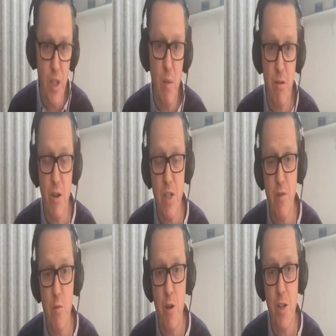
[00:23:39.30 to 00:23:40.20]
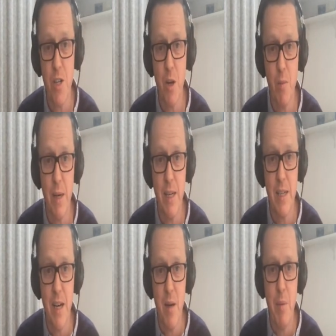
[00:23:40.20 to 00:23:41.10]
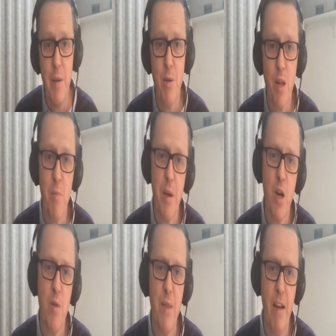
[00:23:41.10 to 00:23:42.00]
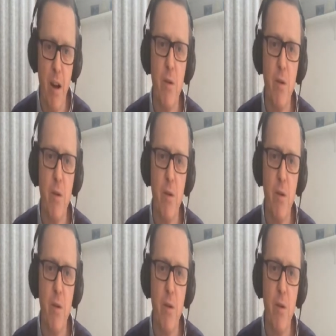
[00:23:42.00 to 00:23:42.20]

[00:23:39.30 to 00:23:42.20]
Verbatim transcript: audio production for production companies. People can become their